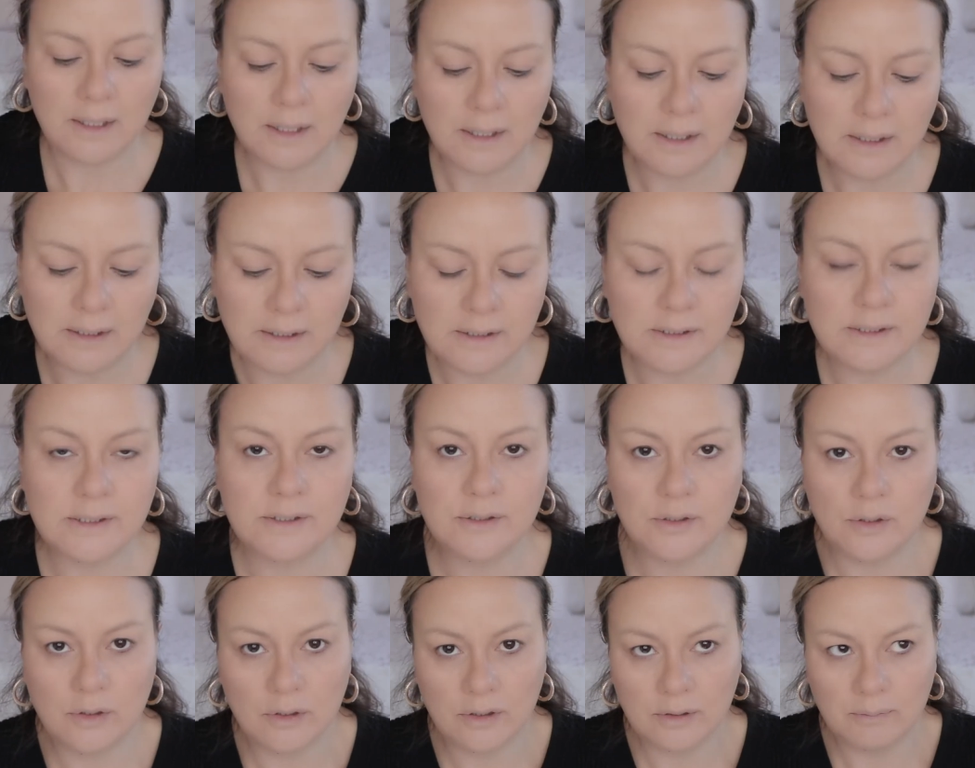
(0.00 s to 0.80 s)
It is
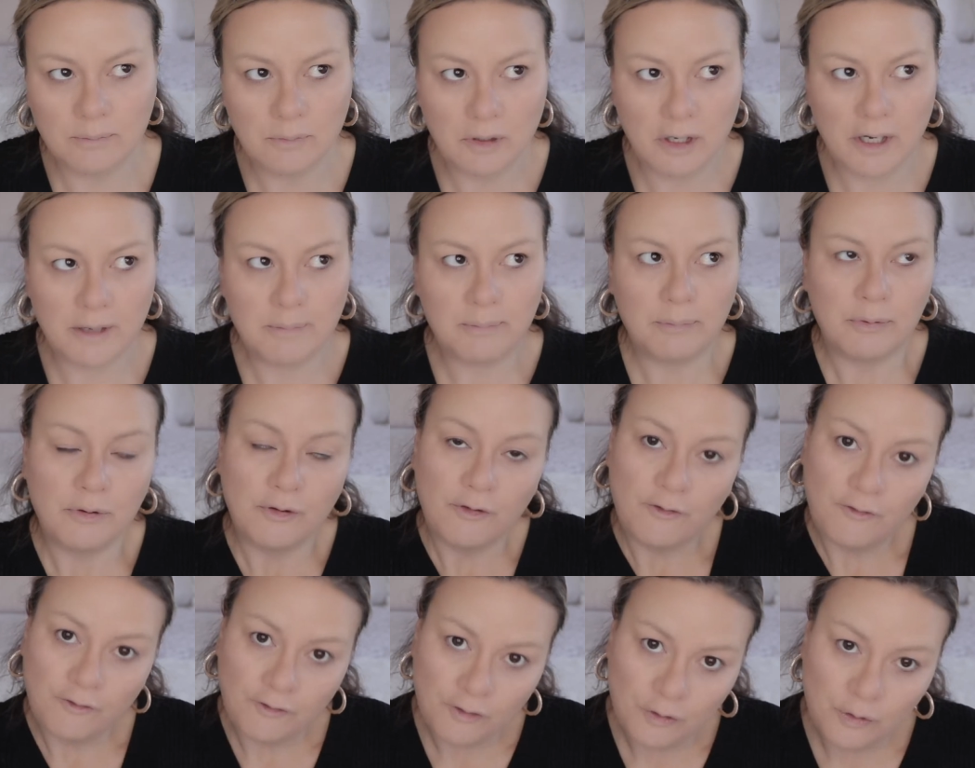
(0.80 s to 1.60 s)
not my
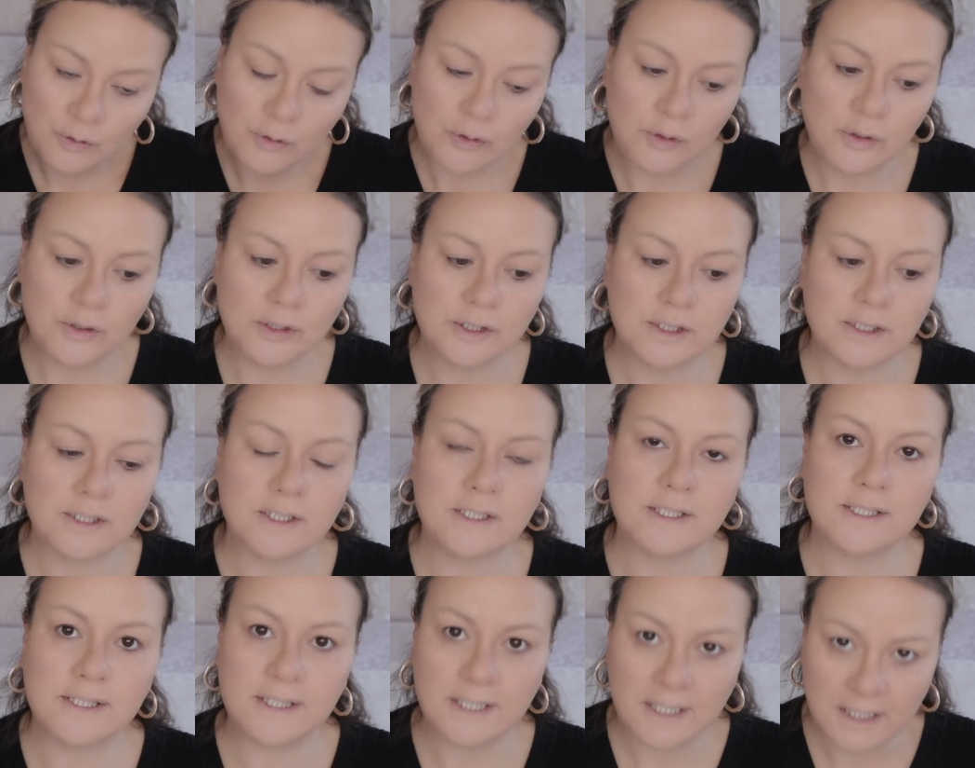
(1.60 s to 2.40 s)
preferred
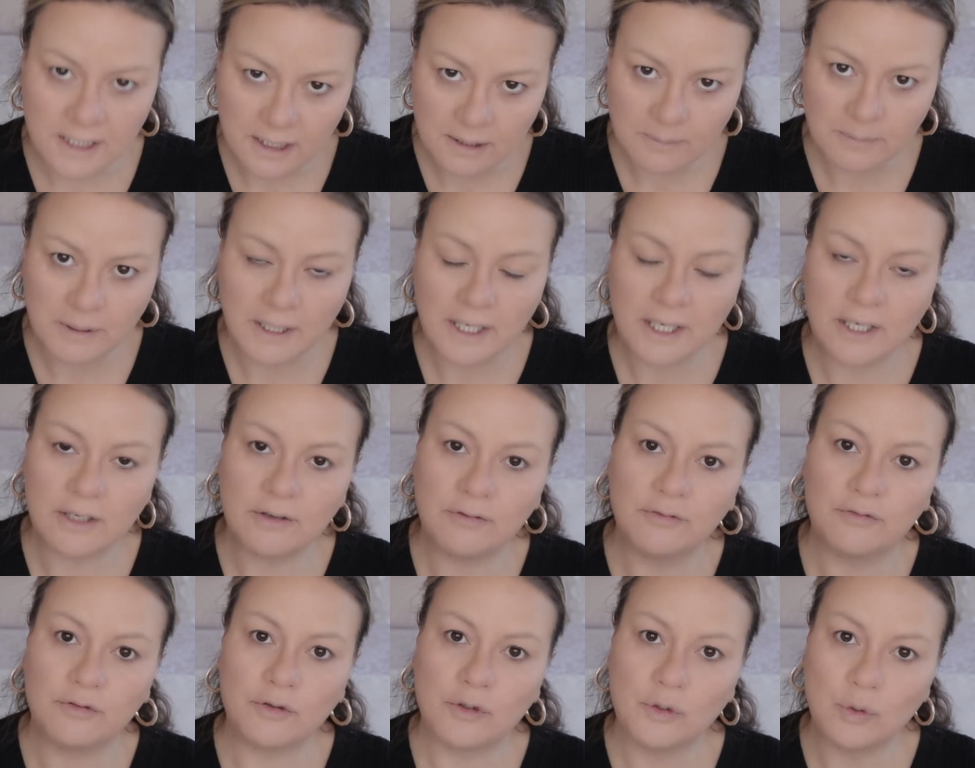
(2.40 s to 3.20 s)
setting powder
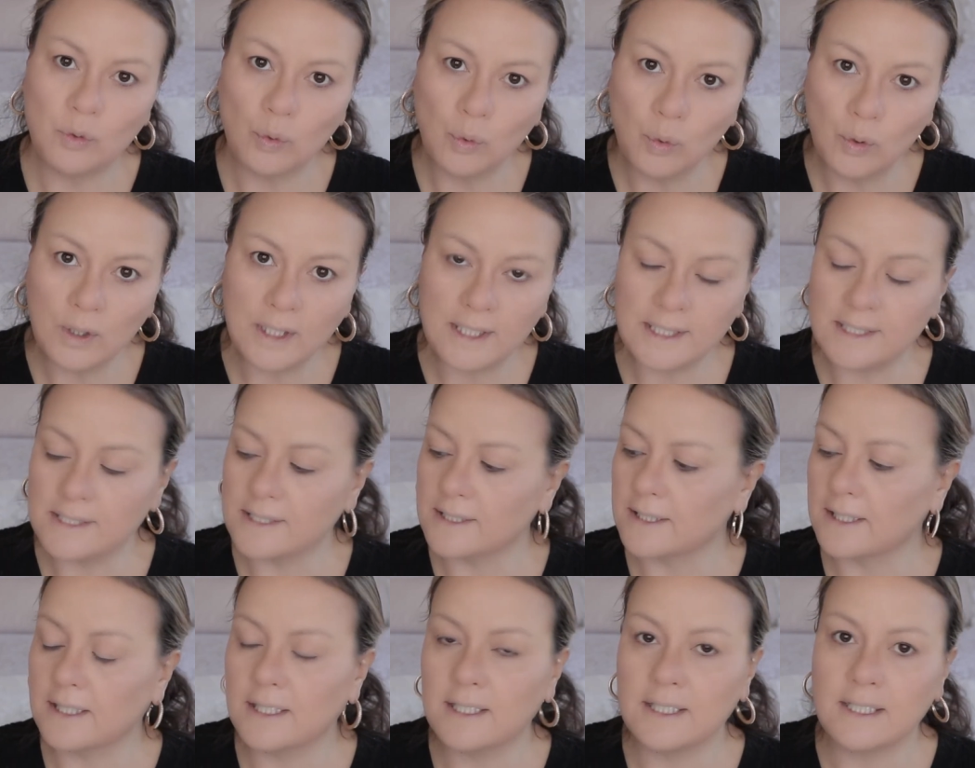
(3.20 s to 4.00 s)
for an oily
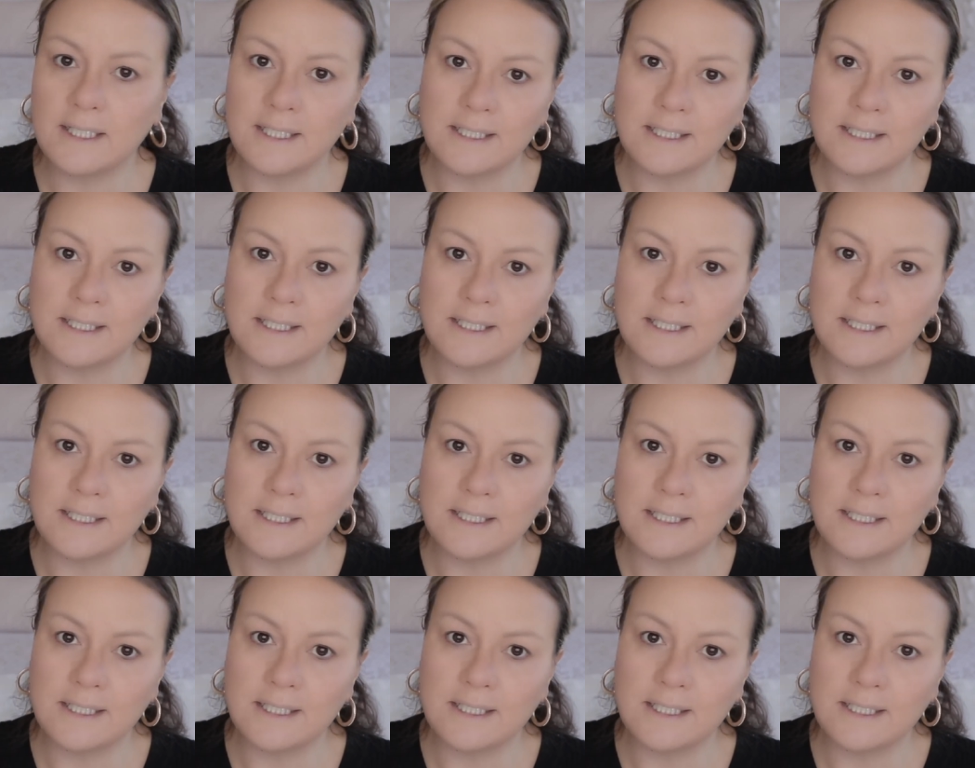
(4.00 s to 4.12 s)
skin.